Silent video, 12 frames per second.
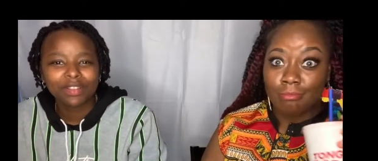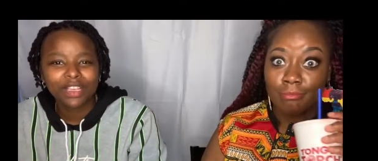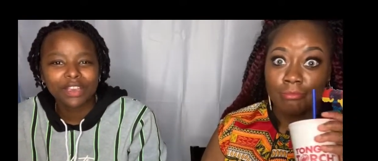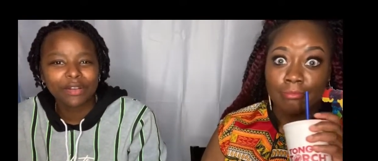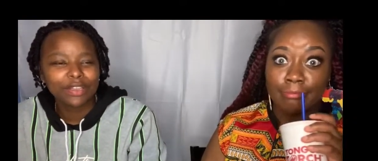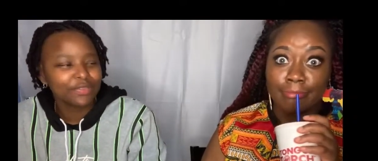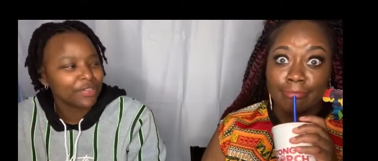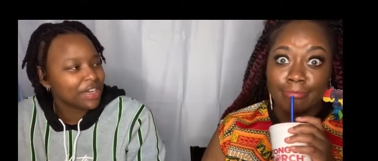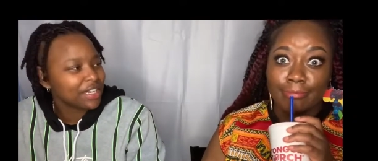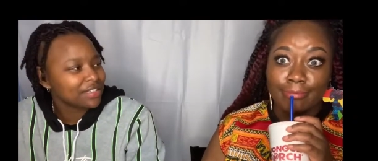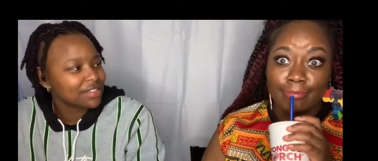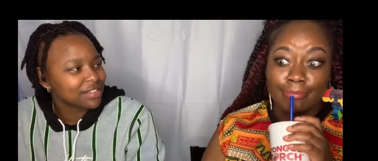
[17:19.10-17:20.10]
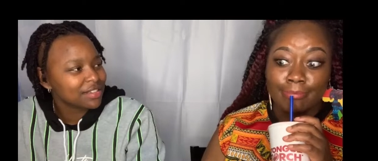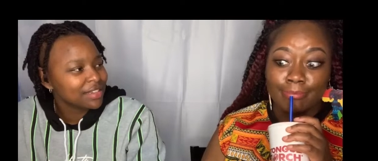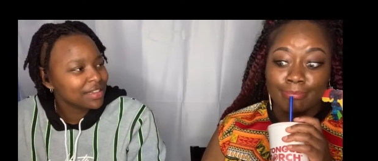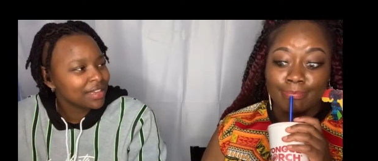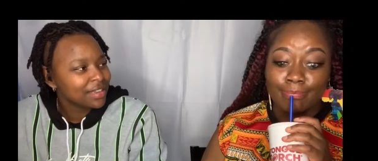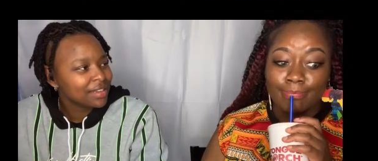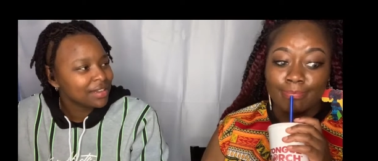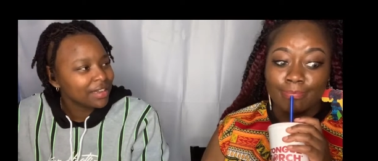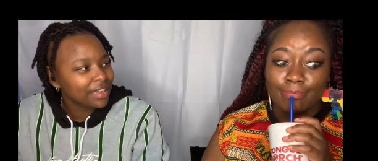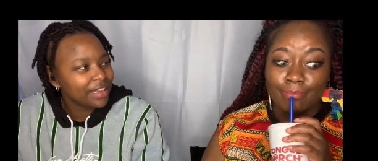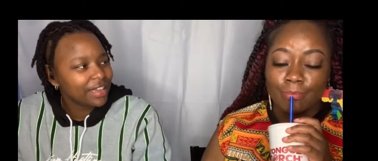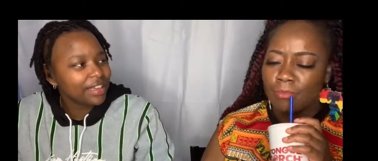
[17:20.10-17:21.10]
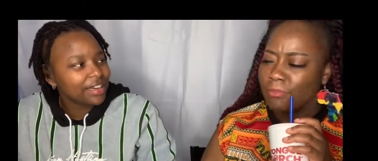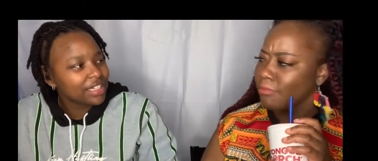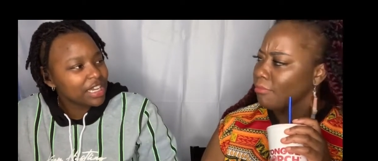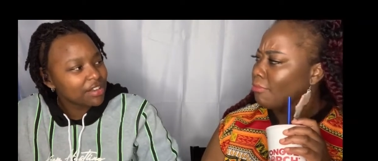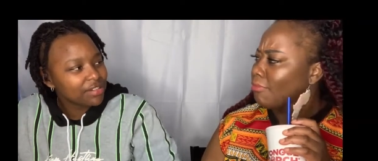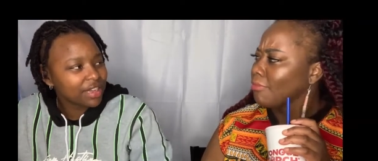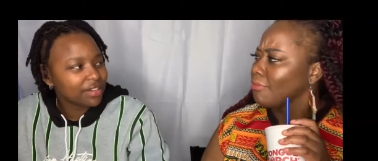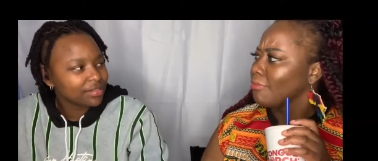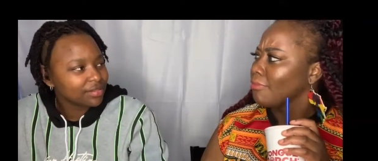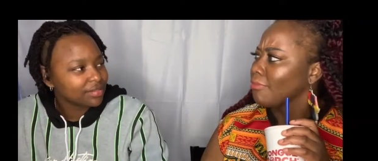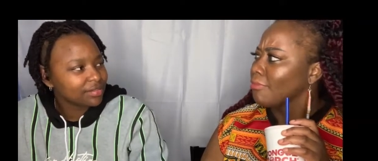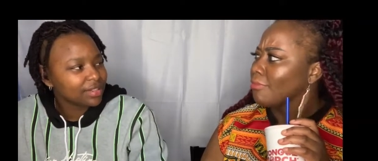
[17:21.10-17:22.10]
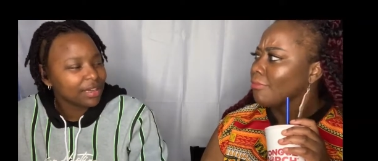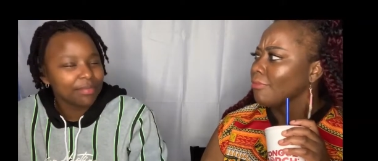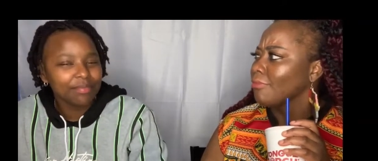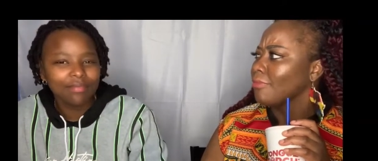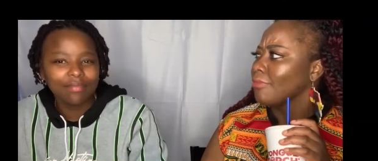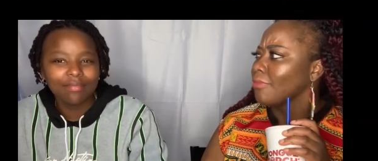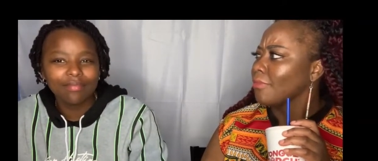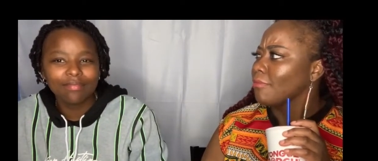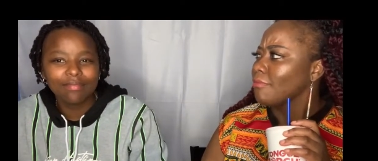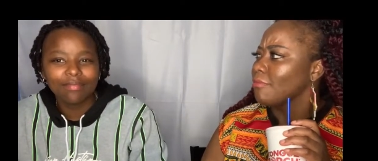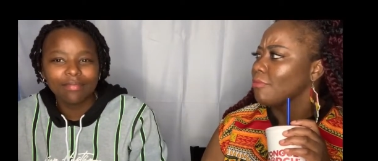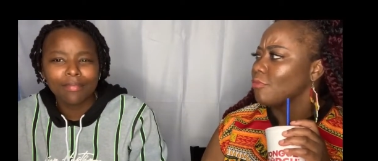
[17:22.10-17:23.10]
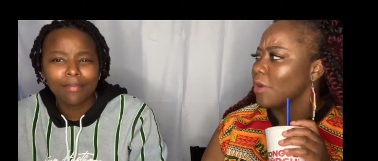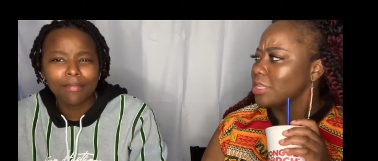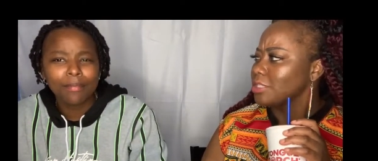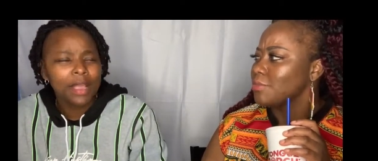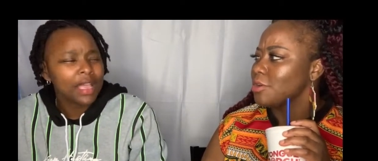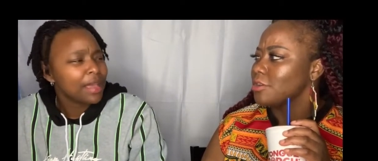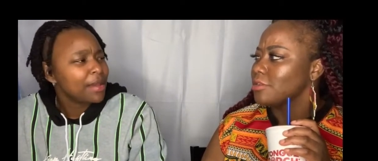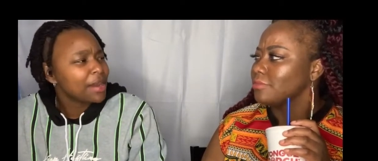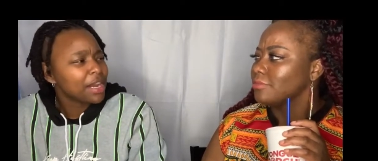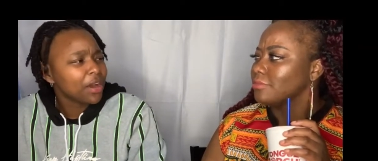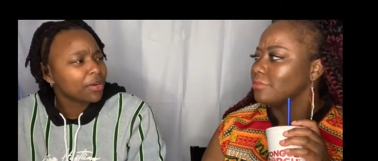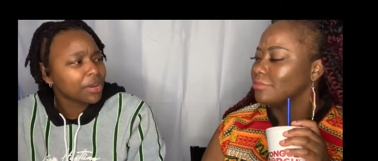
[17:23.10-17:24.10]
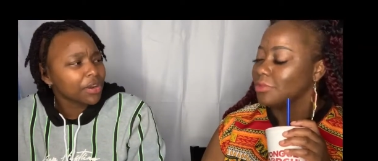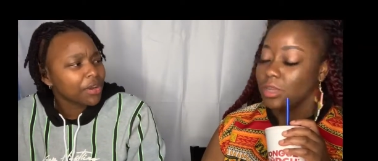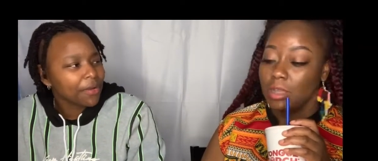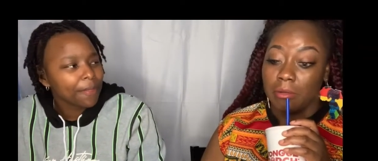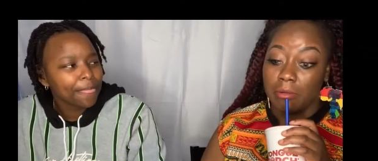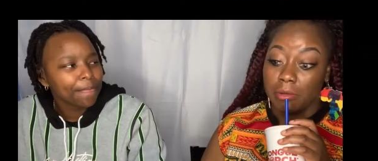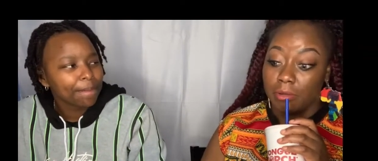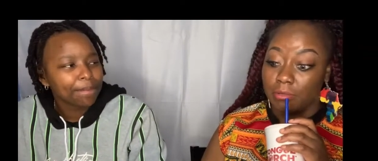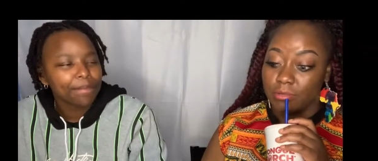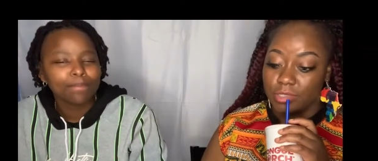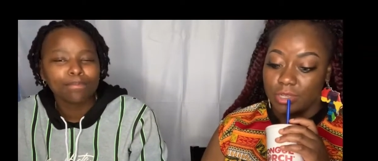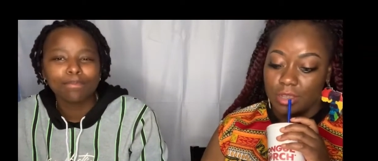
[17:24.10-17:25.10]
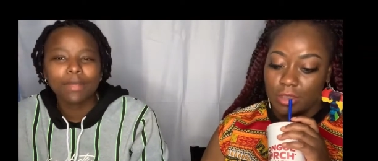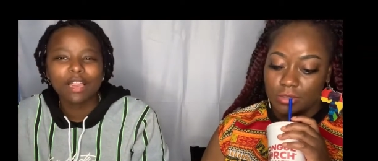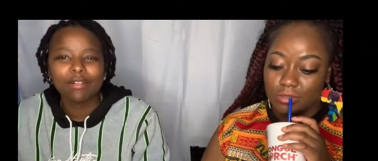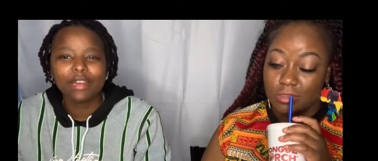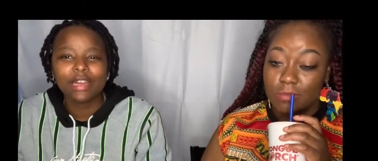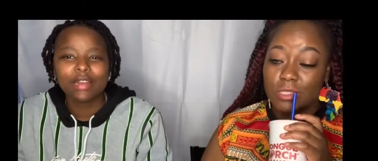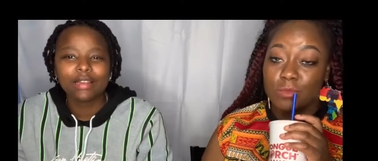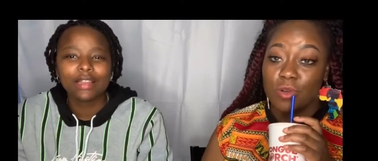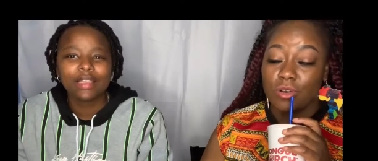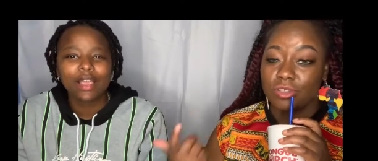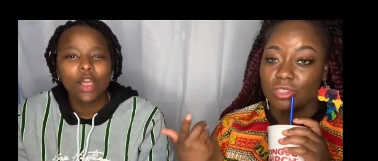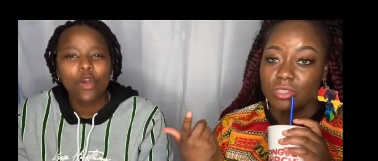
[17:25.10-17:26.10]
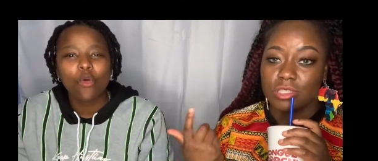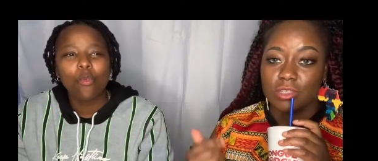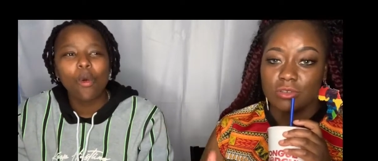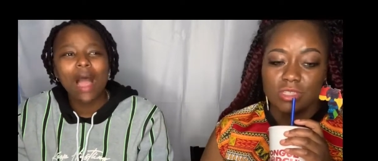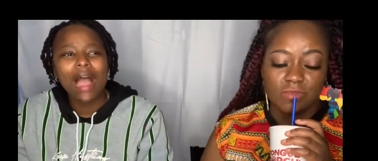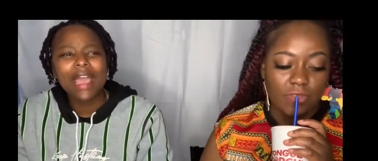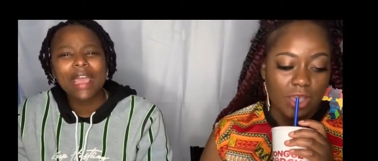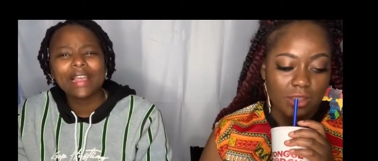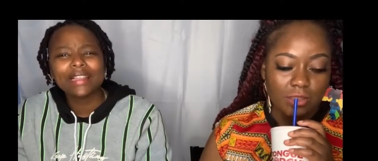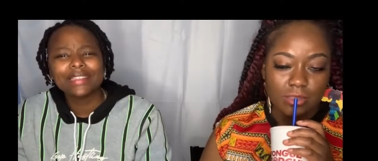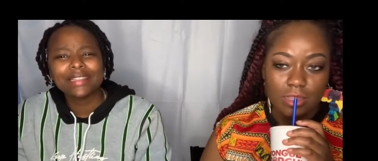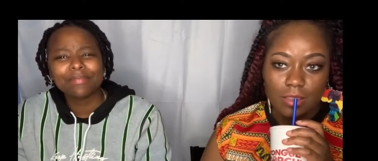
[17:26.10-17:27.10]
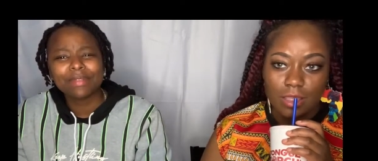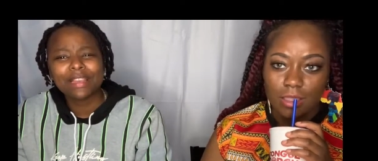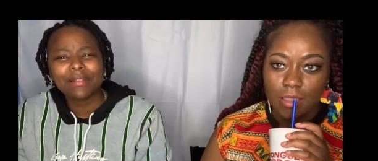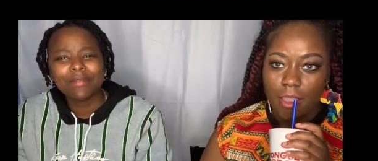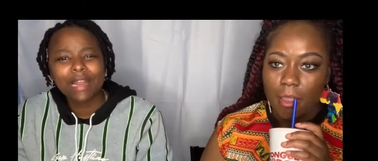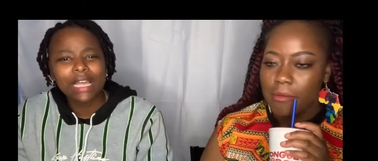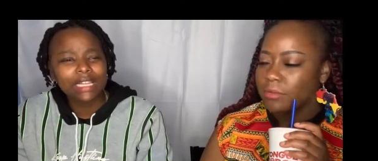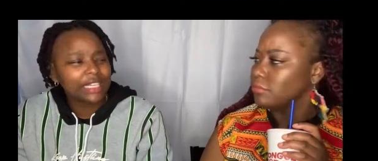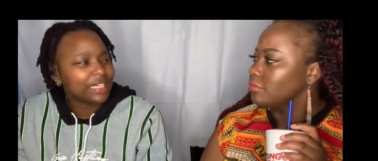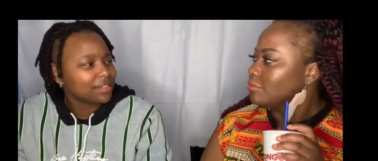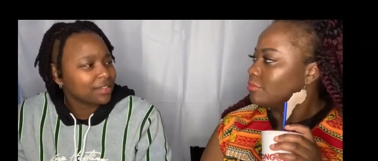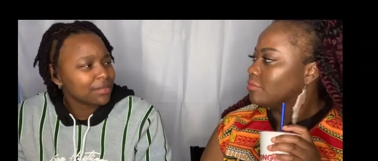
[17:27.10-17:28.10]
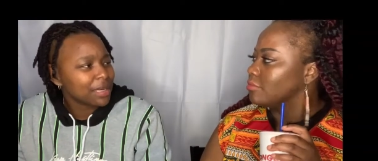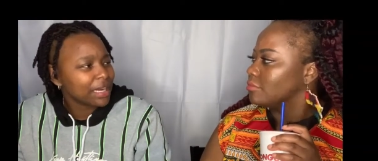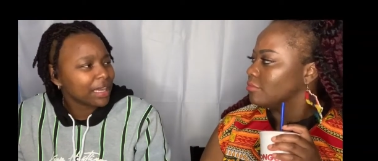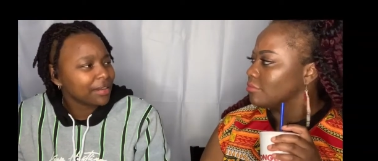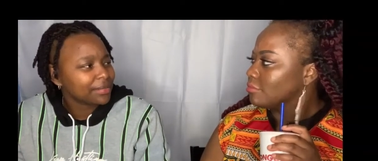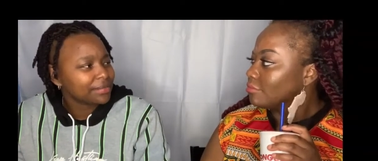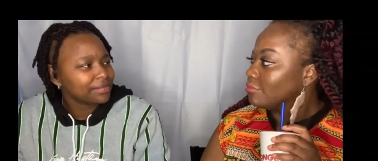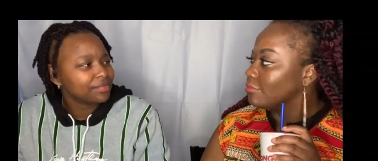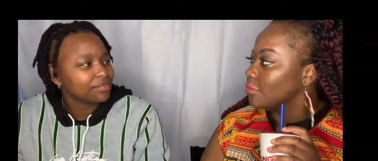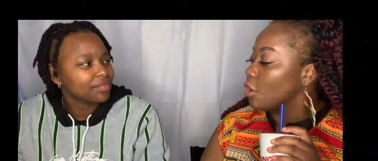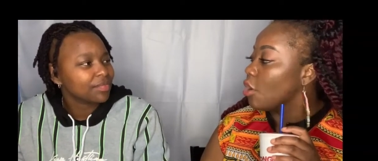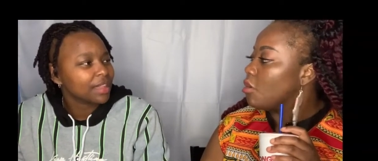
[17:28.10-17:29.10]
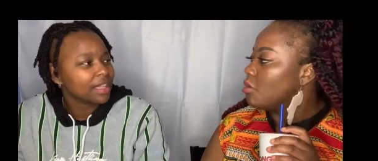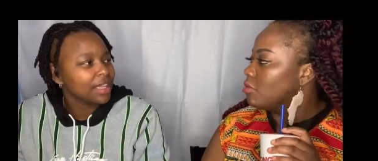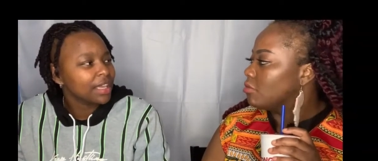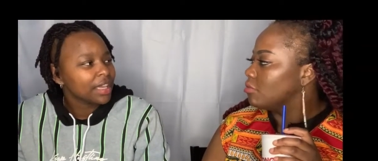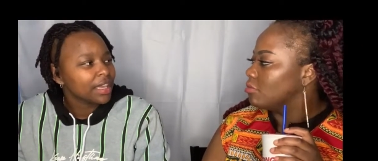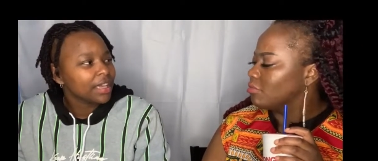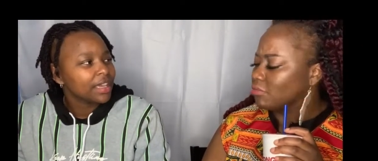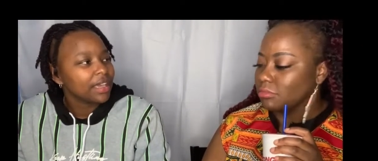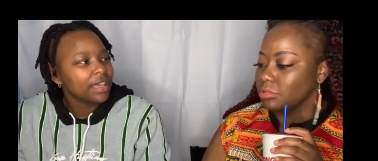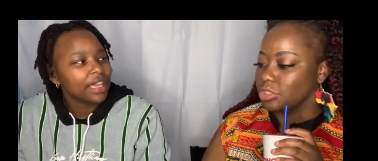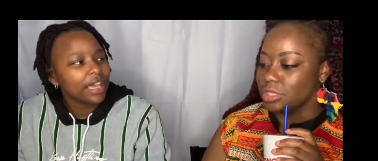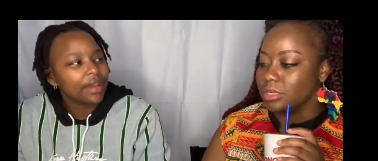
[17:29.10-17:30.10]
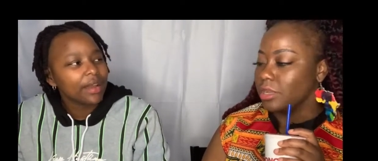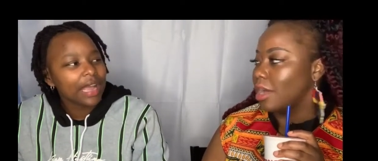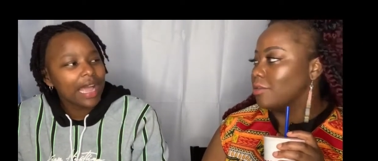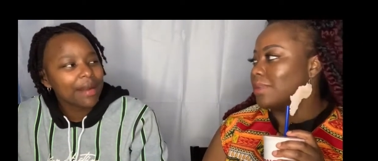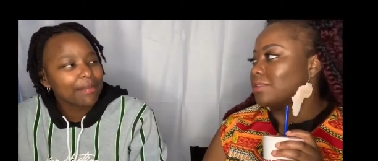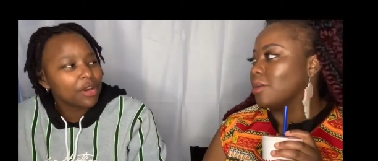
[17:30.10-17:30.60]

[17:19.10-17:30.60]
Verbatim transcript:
Speaker 1: killed his friends? He in jail now. Mm, Rae Sremmurd? No, no, no. no I don't know
Speaker 2: what Some mm. Smurder just killed Why
Speaker 1: something Nelly or something like that?
Speaker 2: Oh. Mm, Yeah, I